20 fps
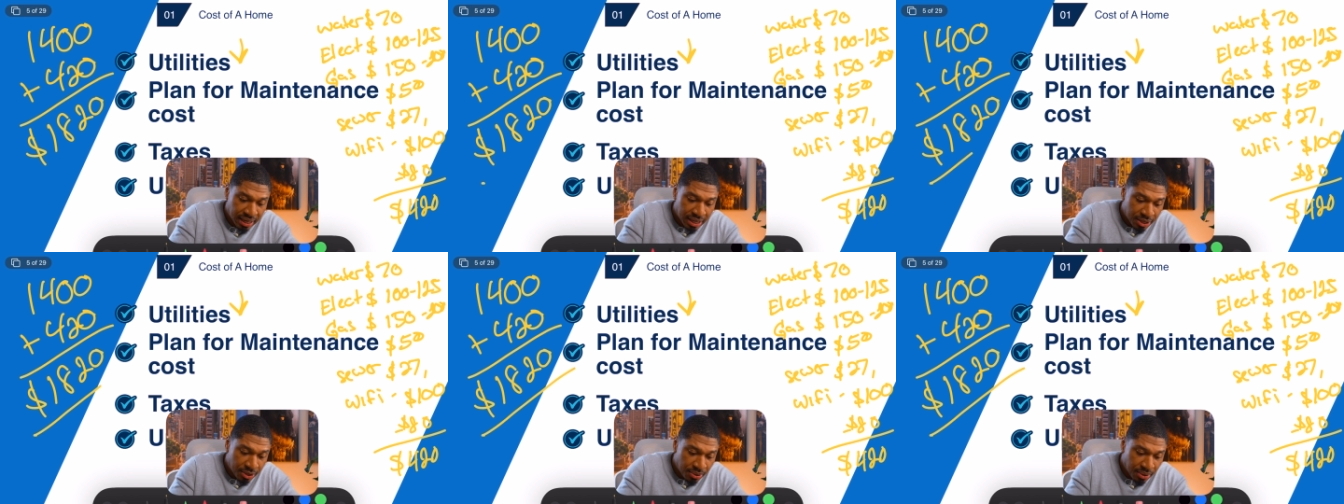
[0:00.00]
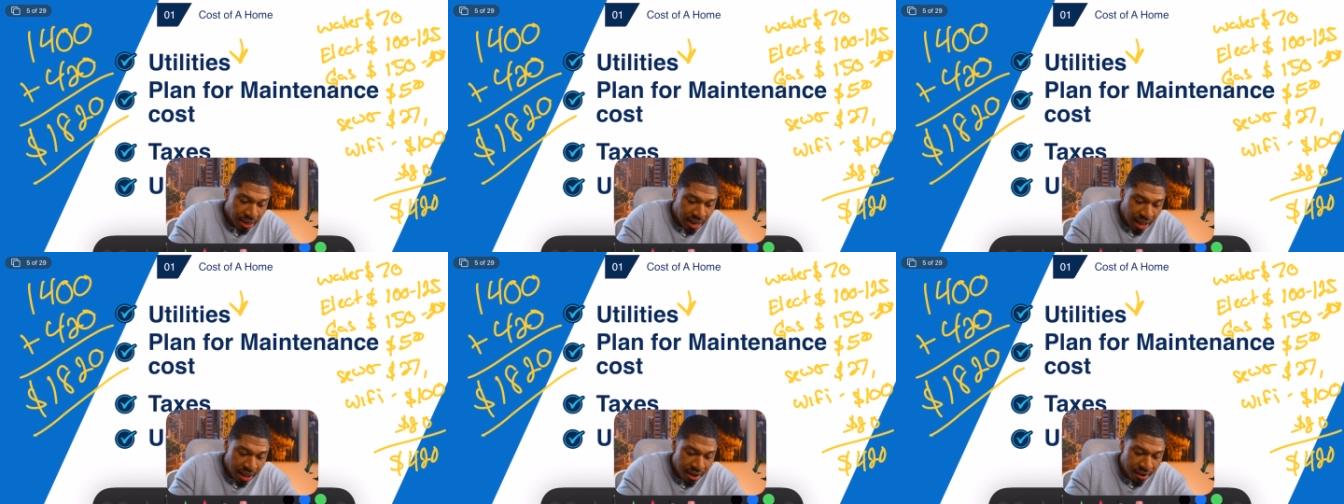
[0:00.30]
You
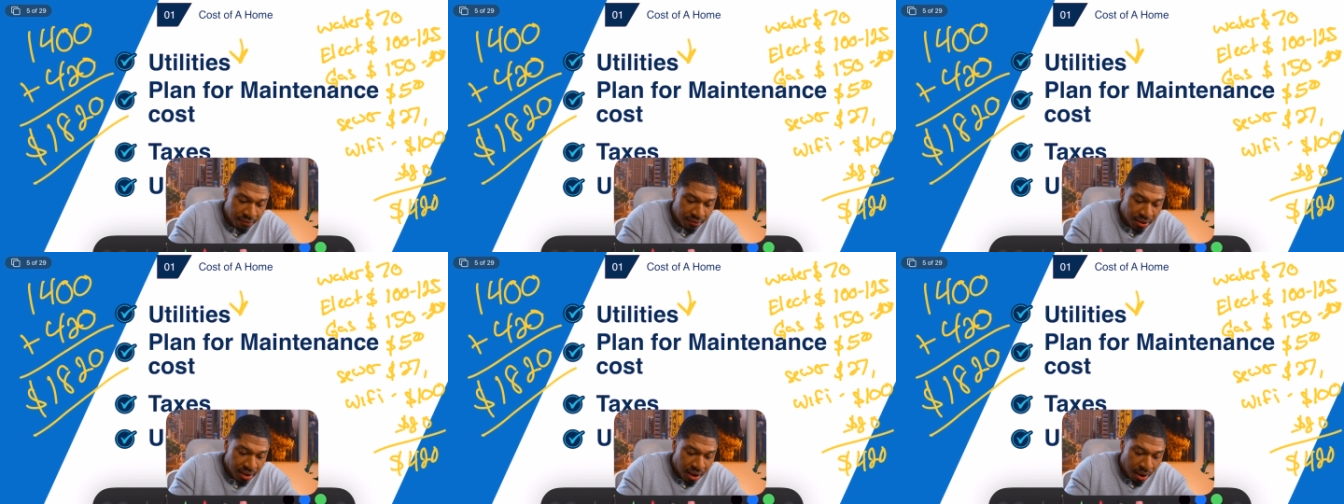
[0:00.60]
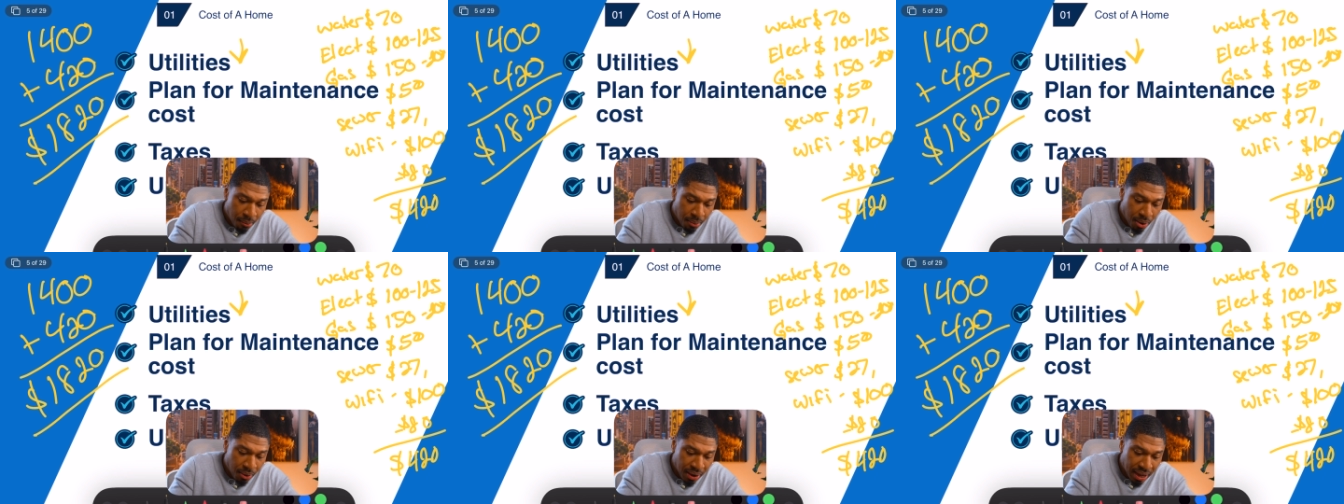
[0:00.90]
have
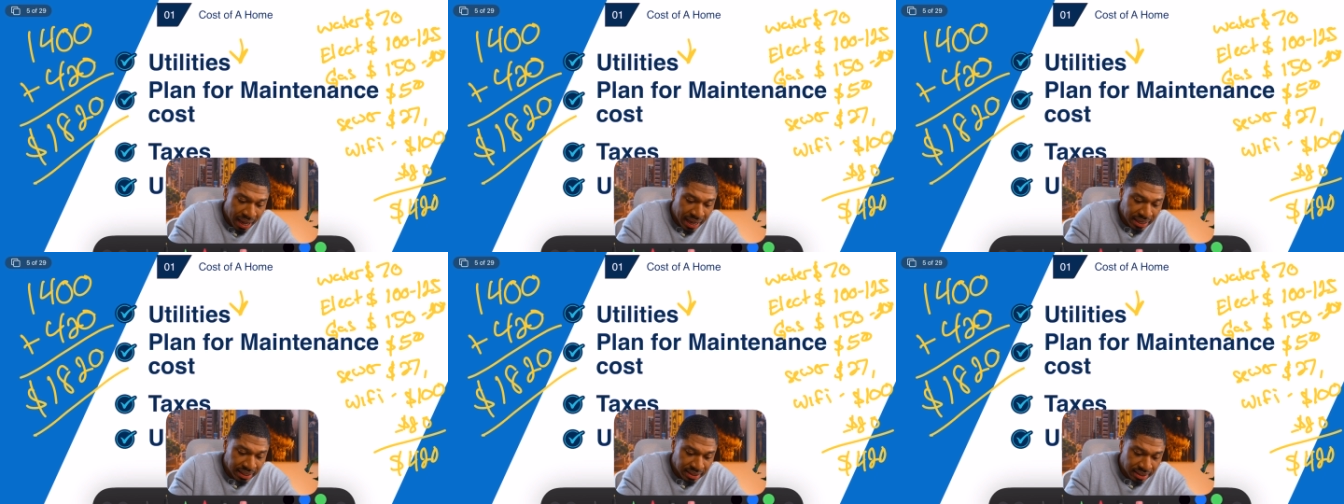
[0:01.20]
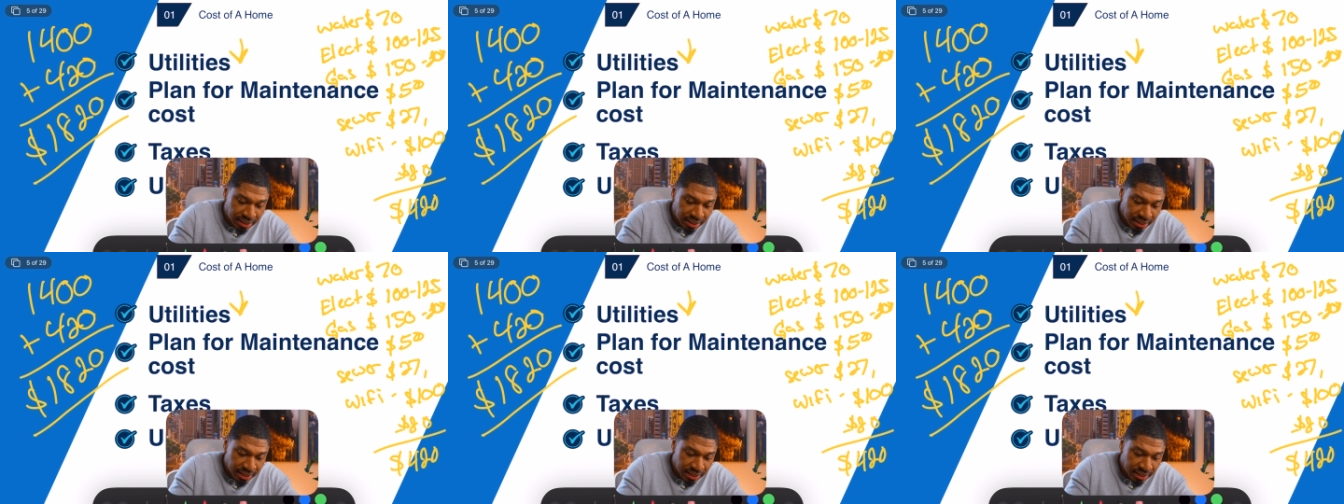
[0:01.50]
about
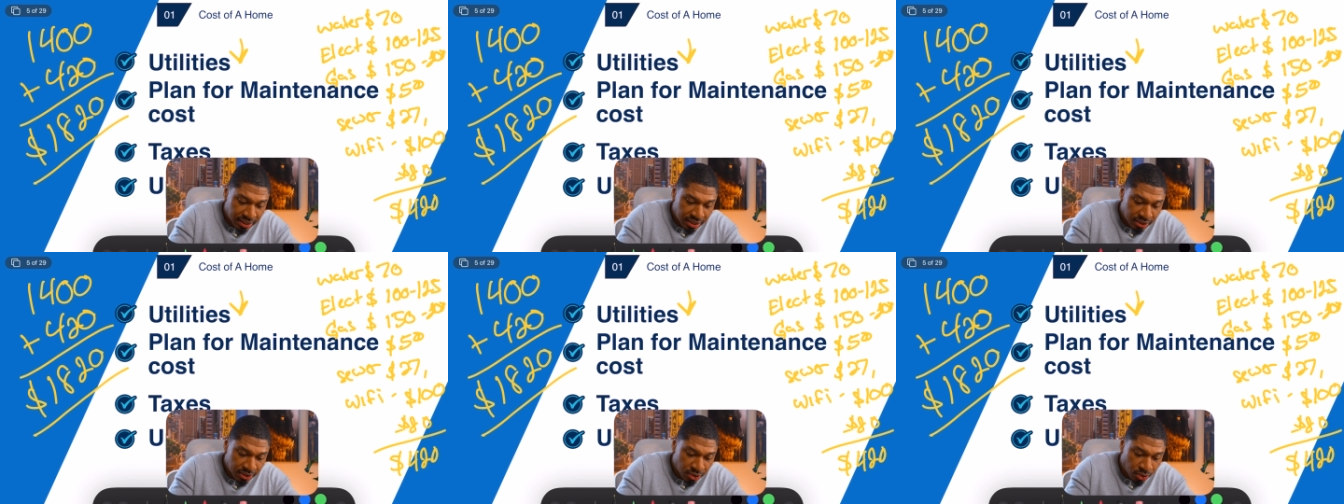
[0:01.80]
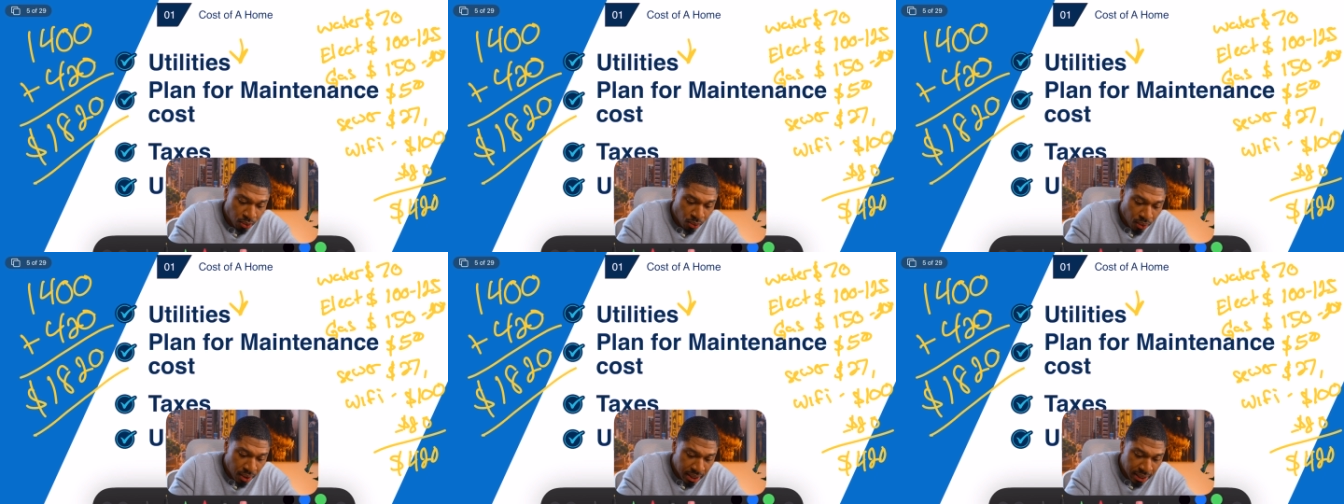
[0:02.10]

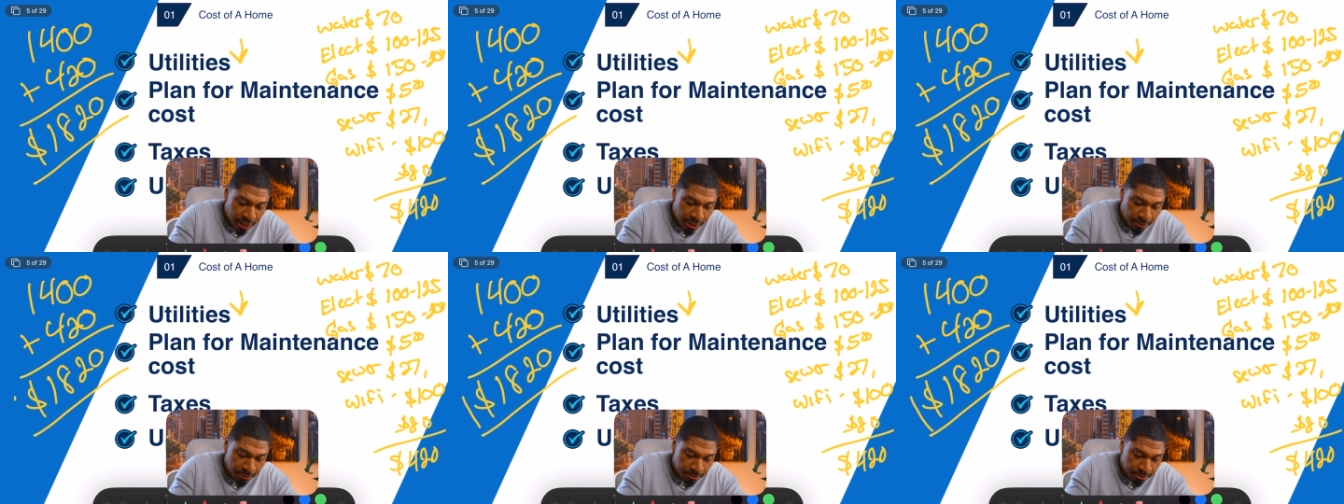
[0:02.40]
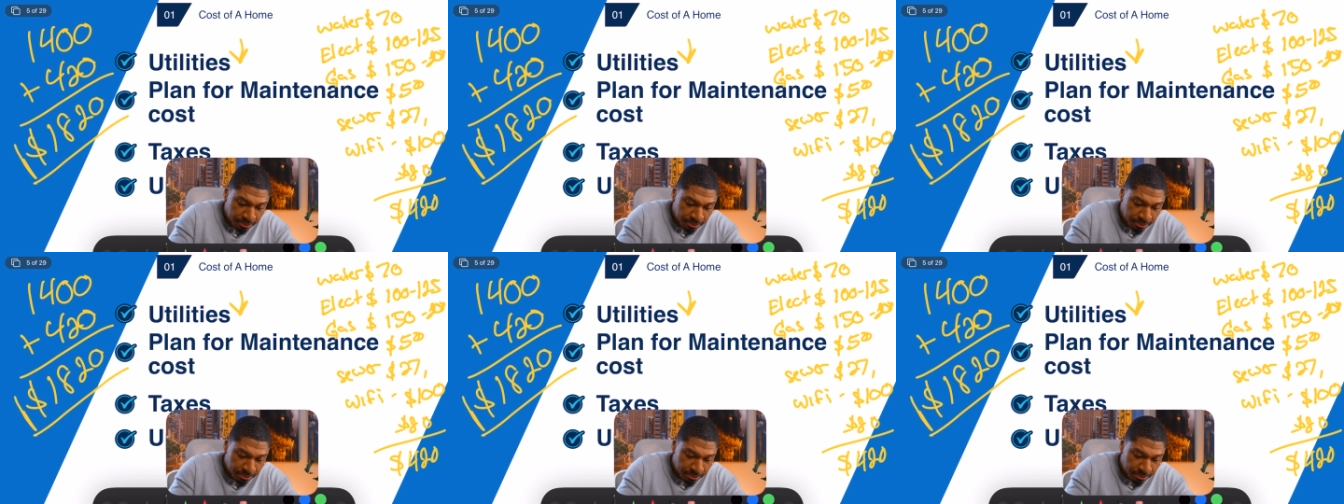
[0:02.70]
1820